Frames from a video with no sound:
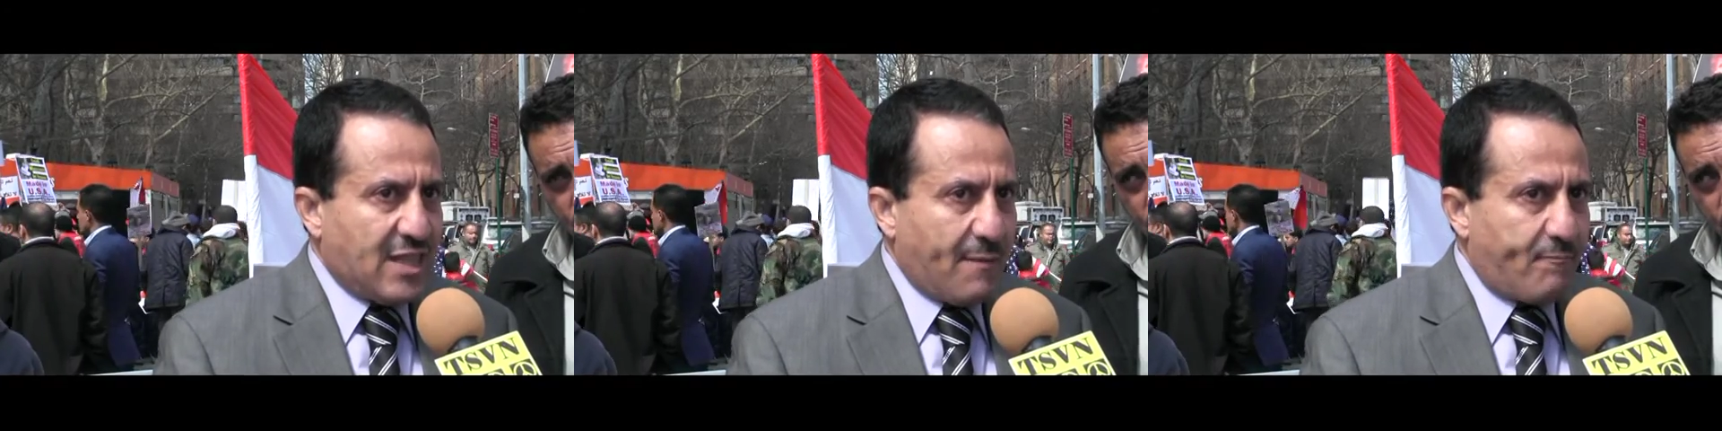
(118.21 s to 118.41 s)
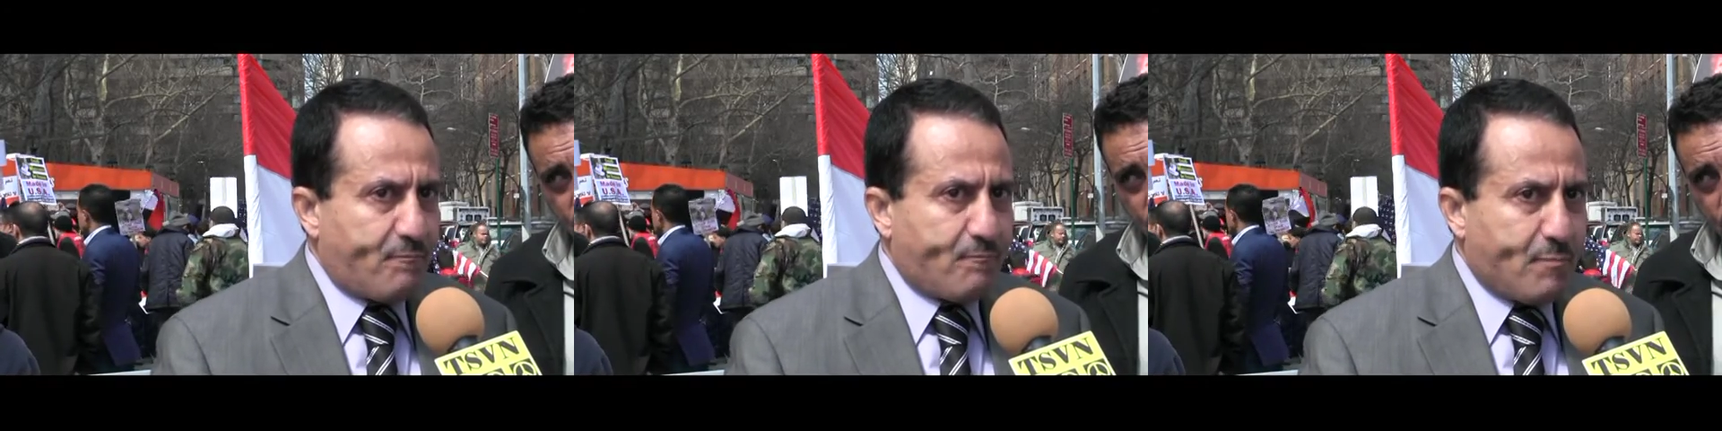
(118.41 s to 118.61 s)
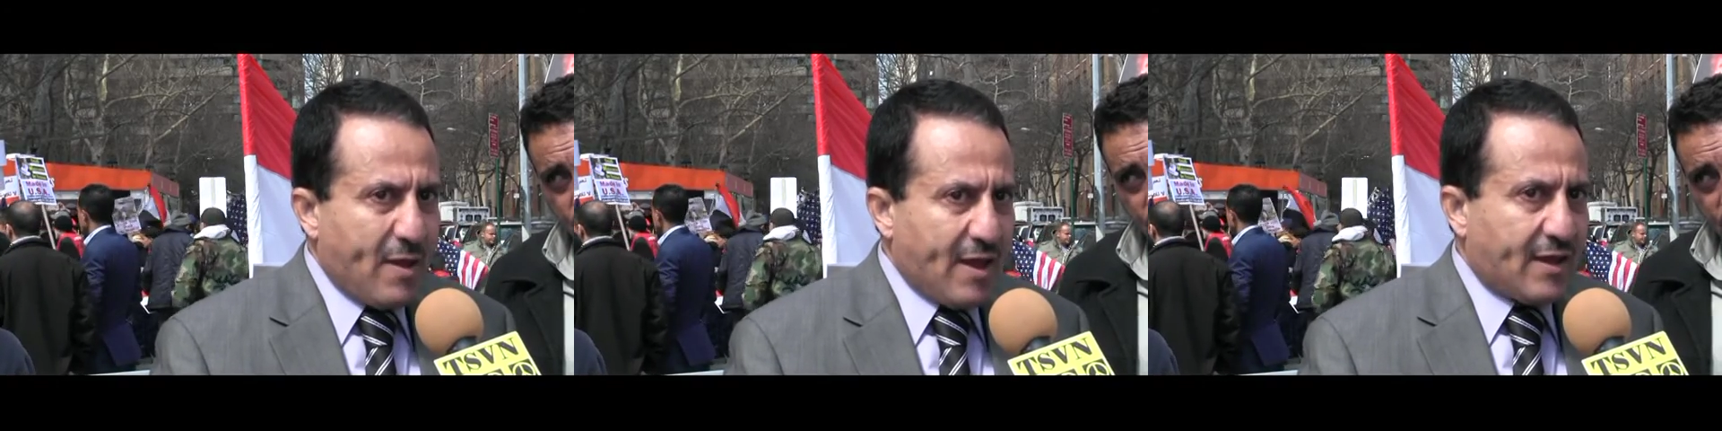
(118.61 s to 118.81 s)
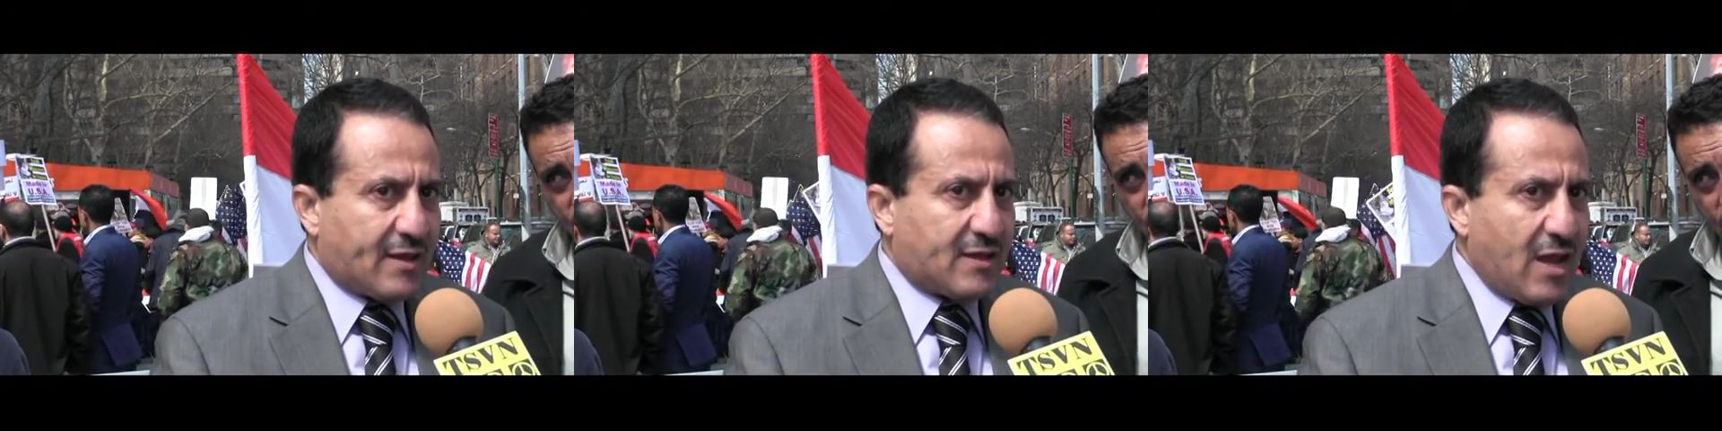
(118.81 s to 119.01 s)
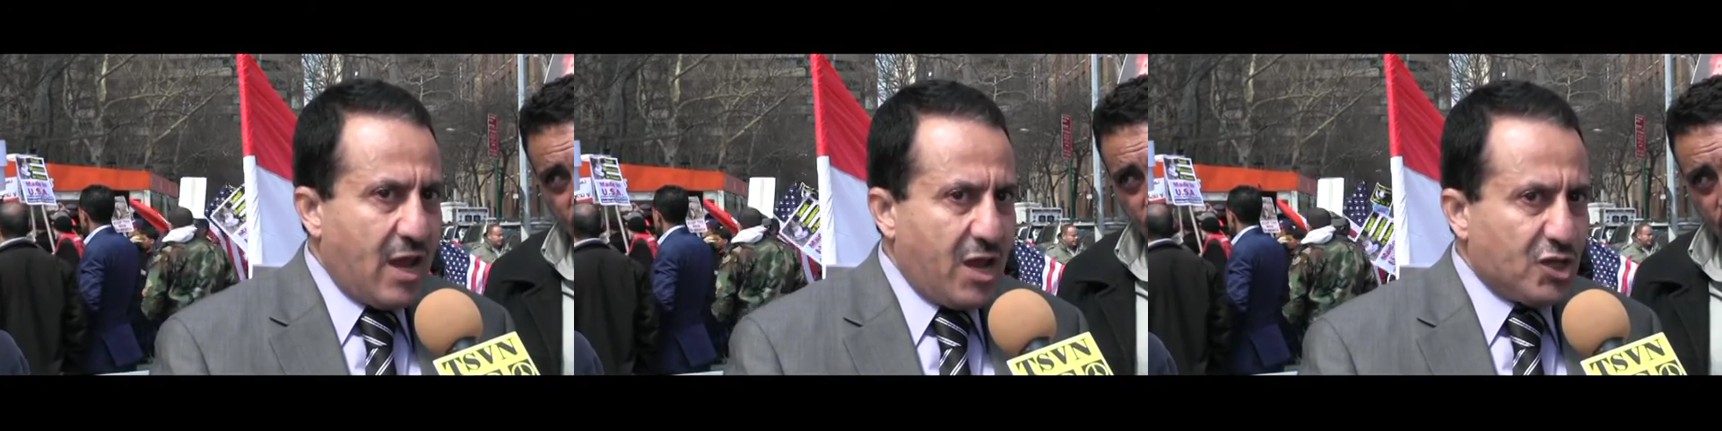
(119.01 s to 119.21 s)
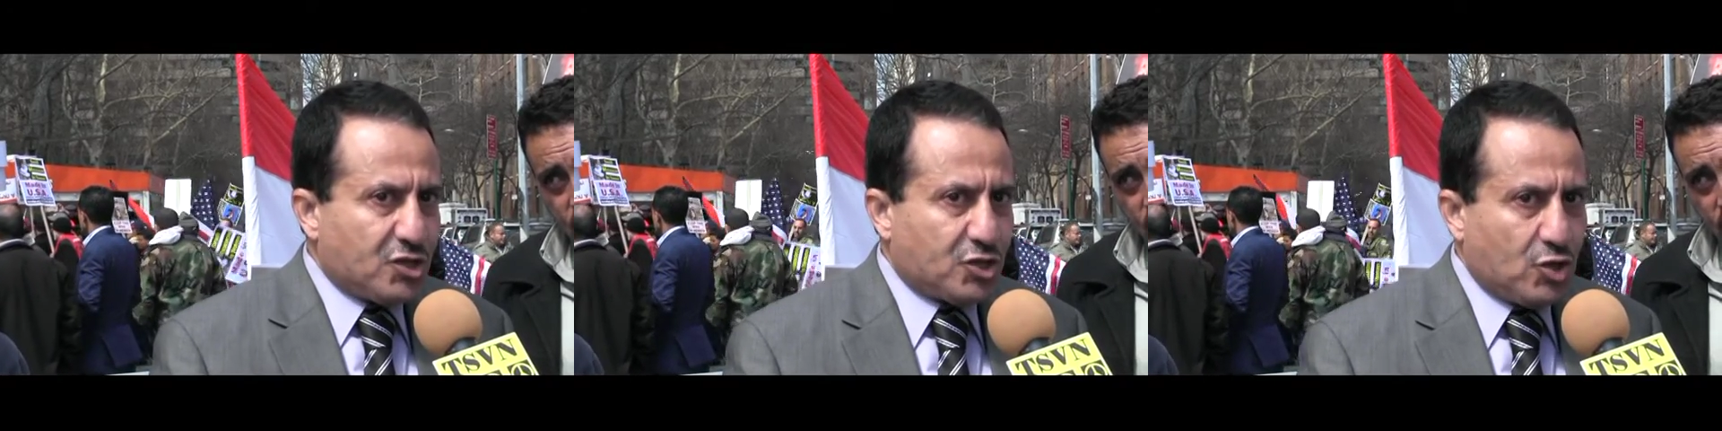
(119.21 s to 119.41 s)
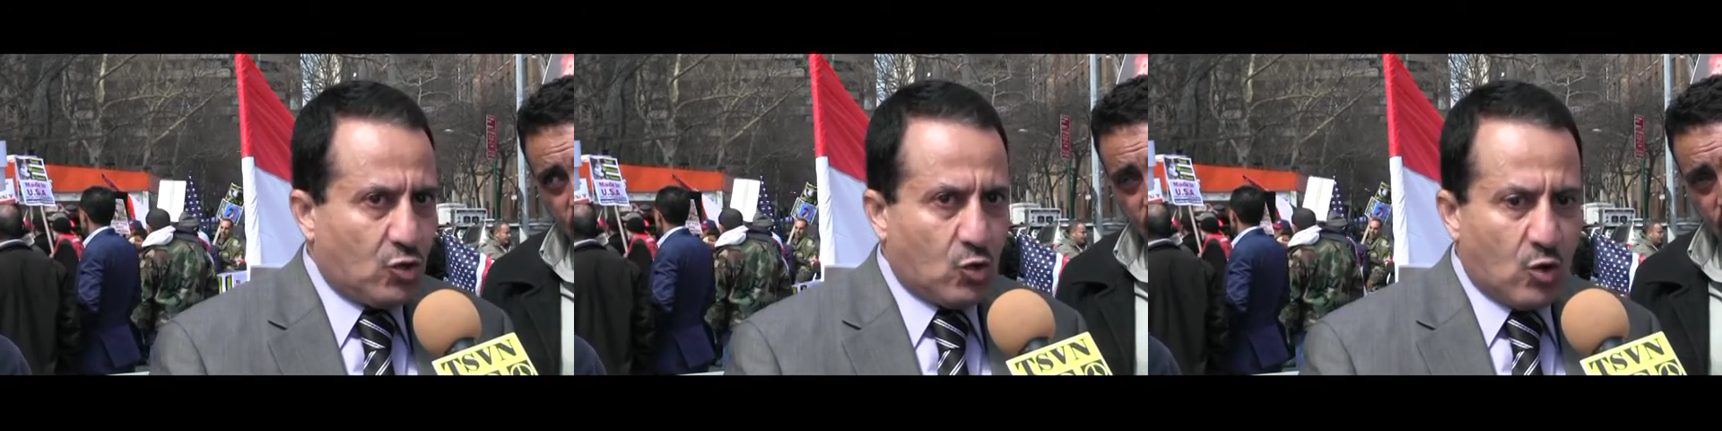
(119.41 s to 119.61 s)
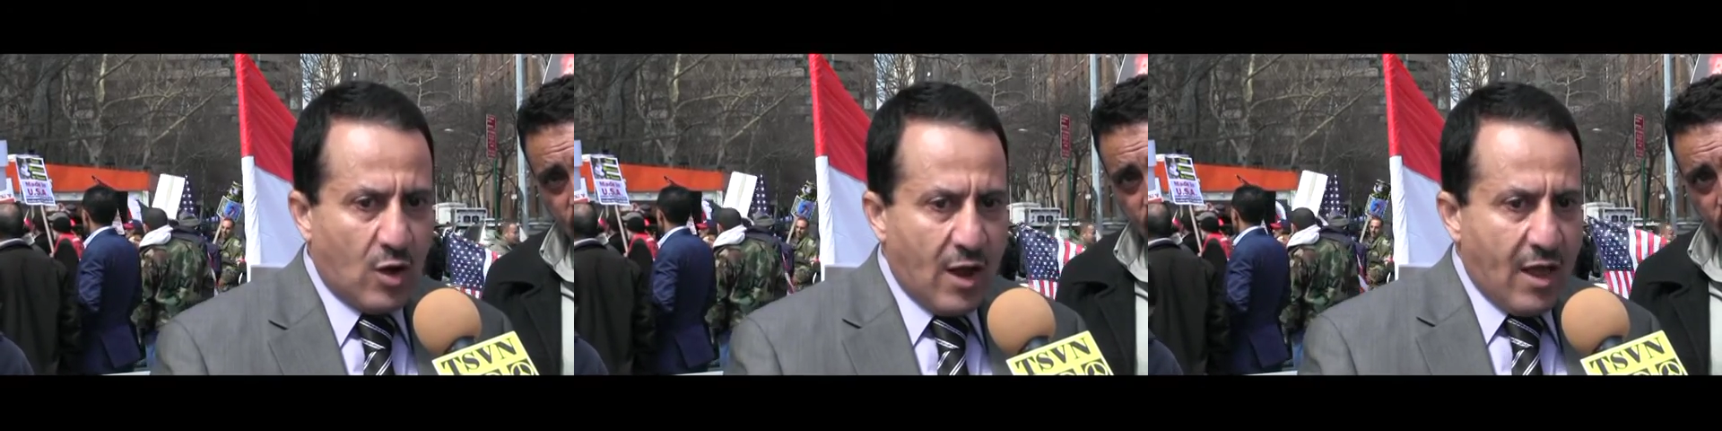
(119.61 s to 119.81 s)
the big
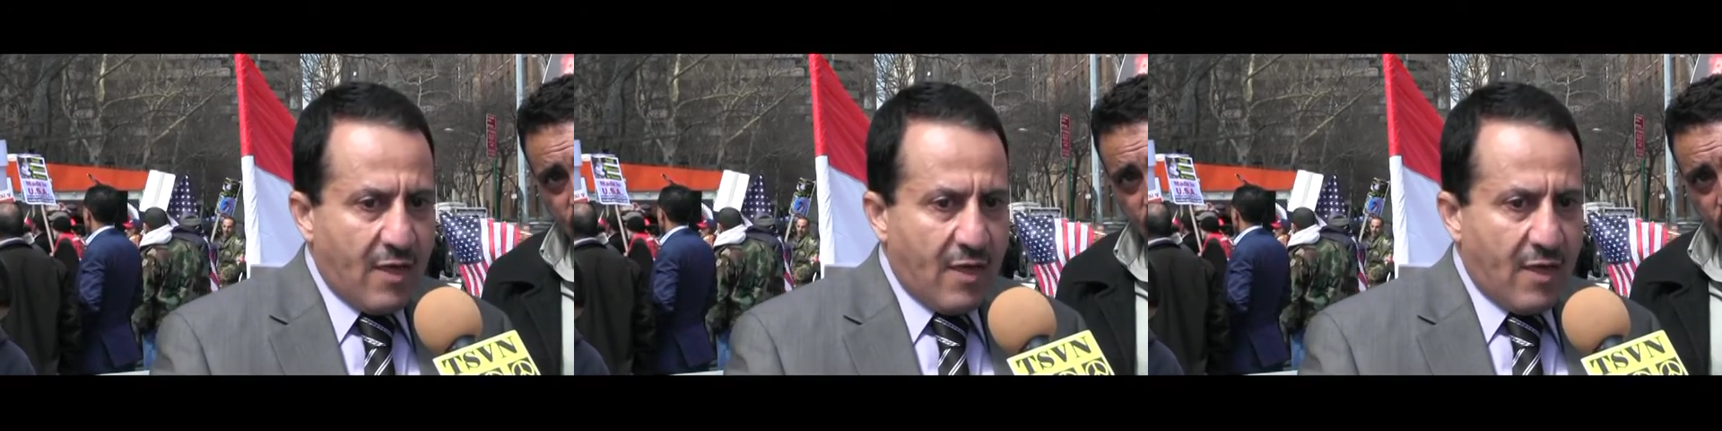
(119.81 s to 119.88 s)
issue.